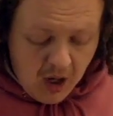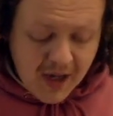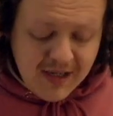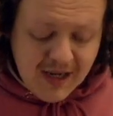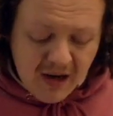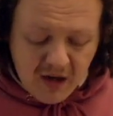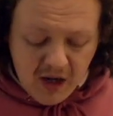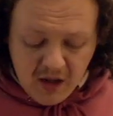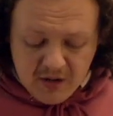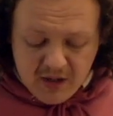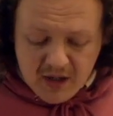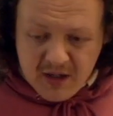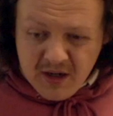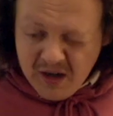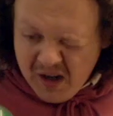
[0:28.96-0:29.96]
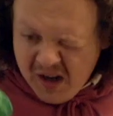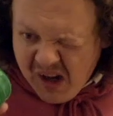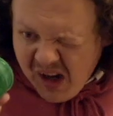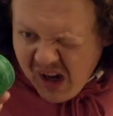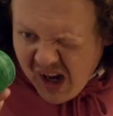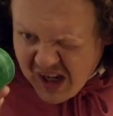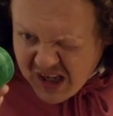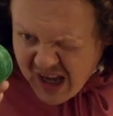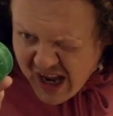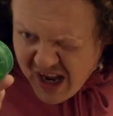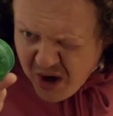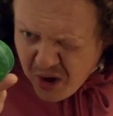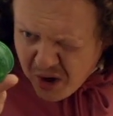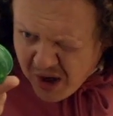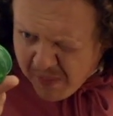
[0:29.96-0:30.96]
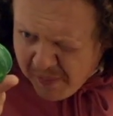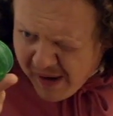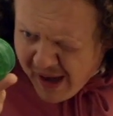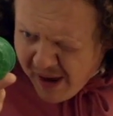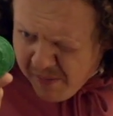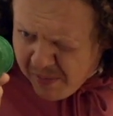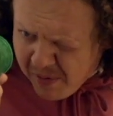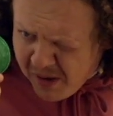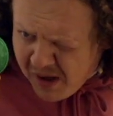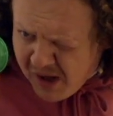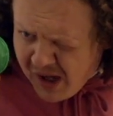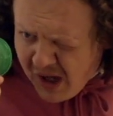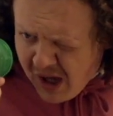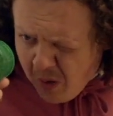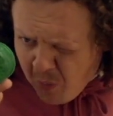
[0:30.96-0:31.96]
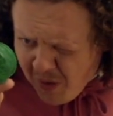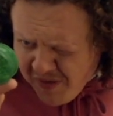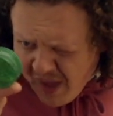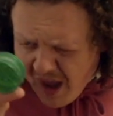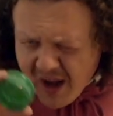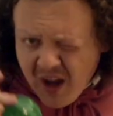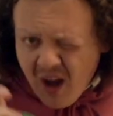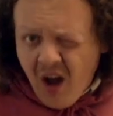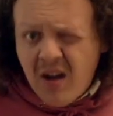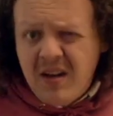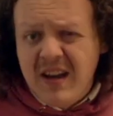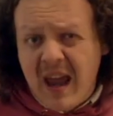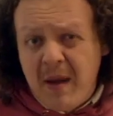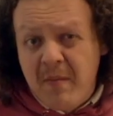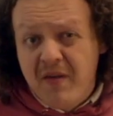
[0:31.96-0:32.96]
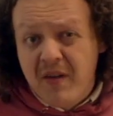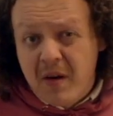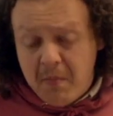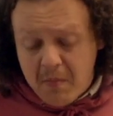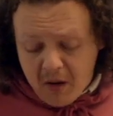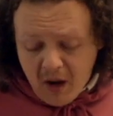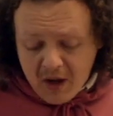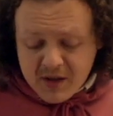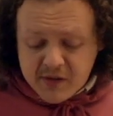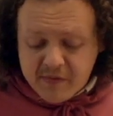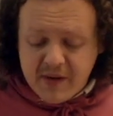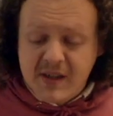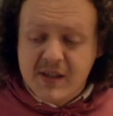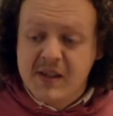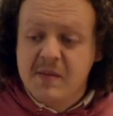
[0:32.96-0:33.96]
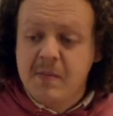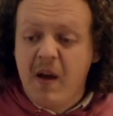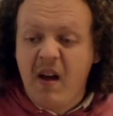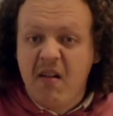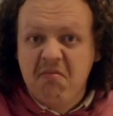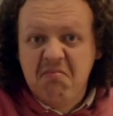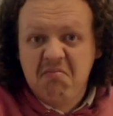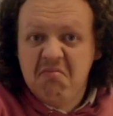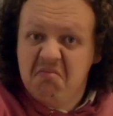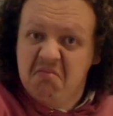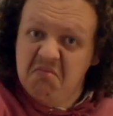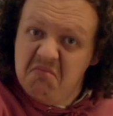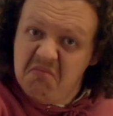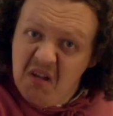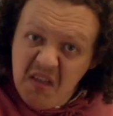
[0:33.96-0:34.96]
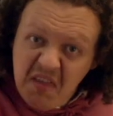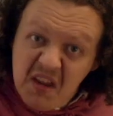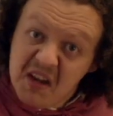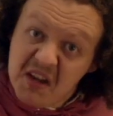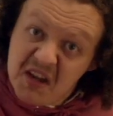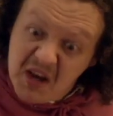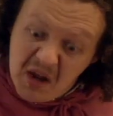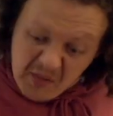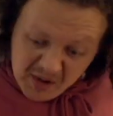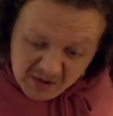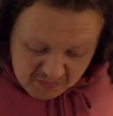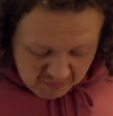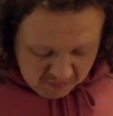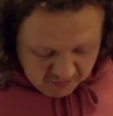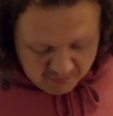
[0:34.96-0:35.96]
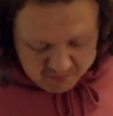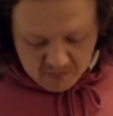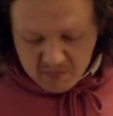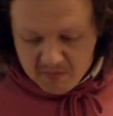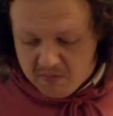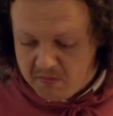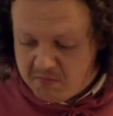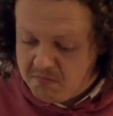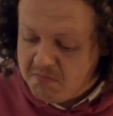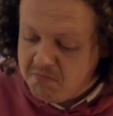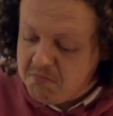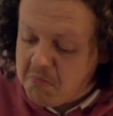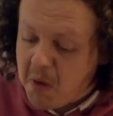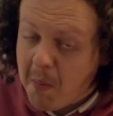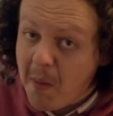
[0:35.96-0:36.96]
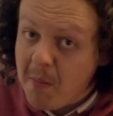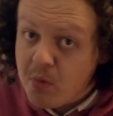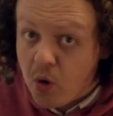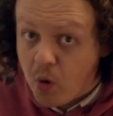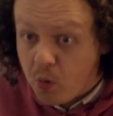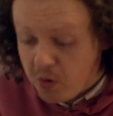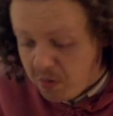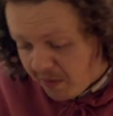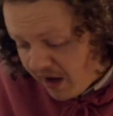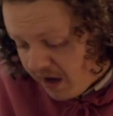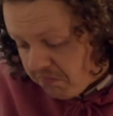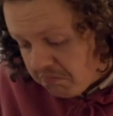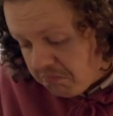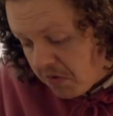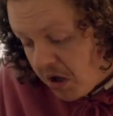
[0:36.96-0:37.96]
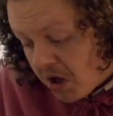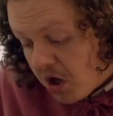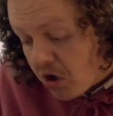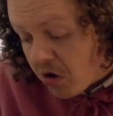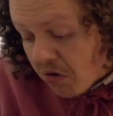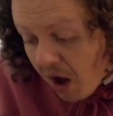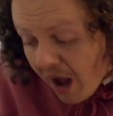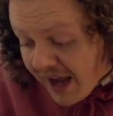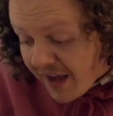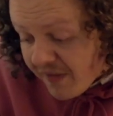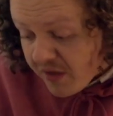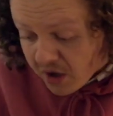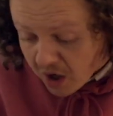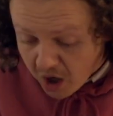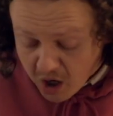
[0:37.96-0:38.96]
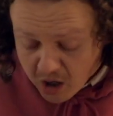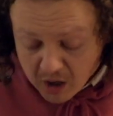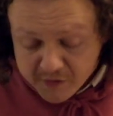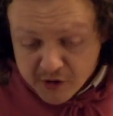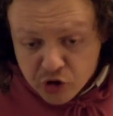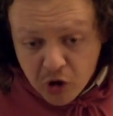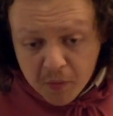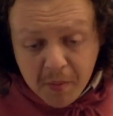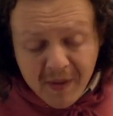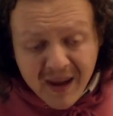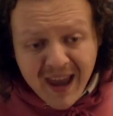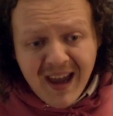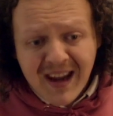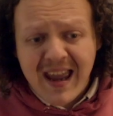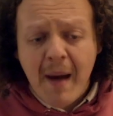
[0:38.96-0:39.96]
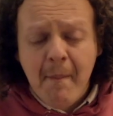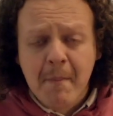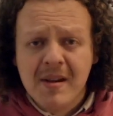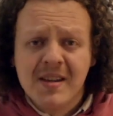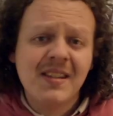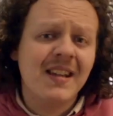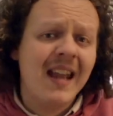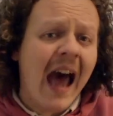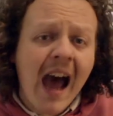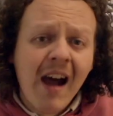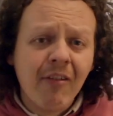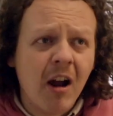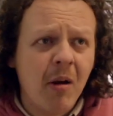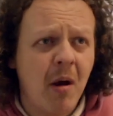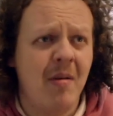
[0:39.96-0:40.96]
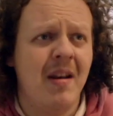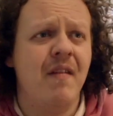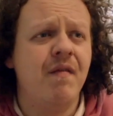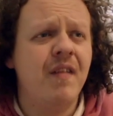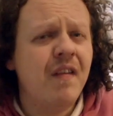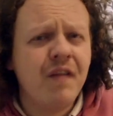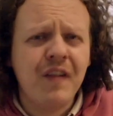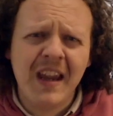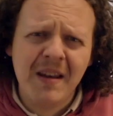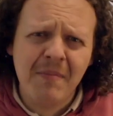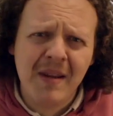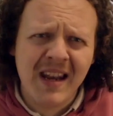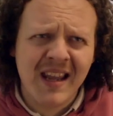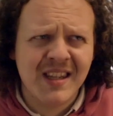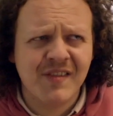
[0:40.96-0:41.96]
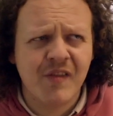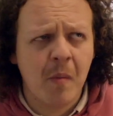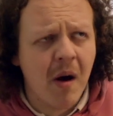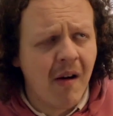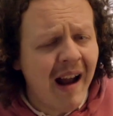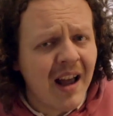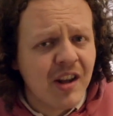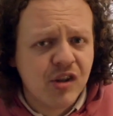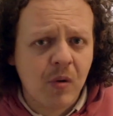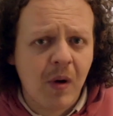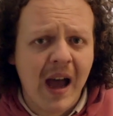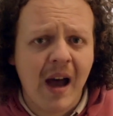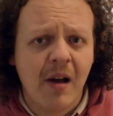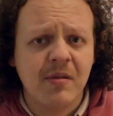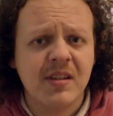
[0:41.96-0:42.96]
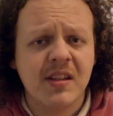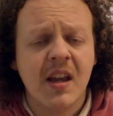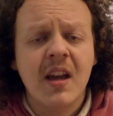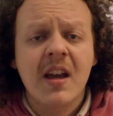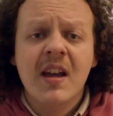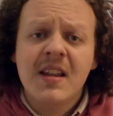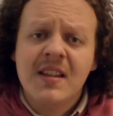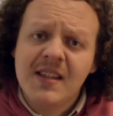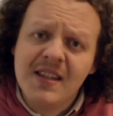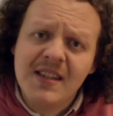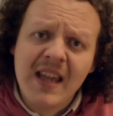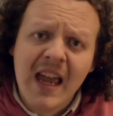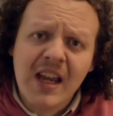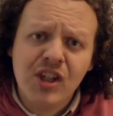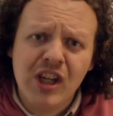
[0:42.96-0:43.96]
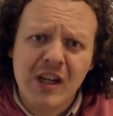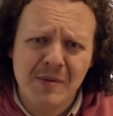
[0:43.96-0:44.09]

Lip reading: I downloaded a gay hookup app, and one that I can't name for compliance reasons, but I think you know it. My mum called me, crying in the car after dropping me at a campus in Harrow, only 15 minutes from our actual house, to say